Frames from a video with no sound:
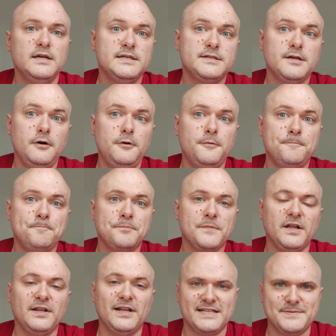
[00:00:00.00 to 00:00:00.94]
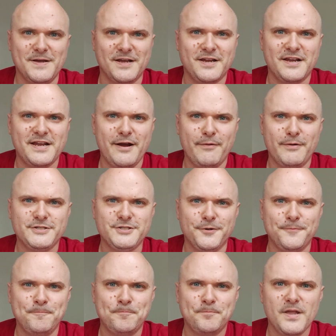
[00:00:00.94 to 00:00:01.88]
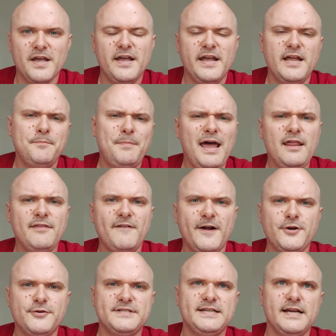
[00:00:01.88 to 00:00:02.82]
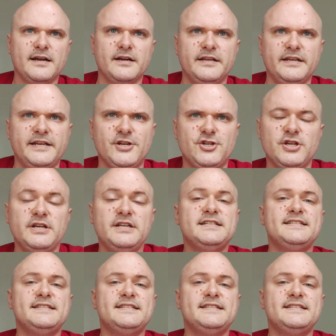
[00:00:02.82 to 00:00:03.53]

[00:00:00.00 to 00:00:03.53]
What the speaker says: So, let's make a character. In Pathfinder 2nd edition,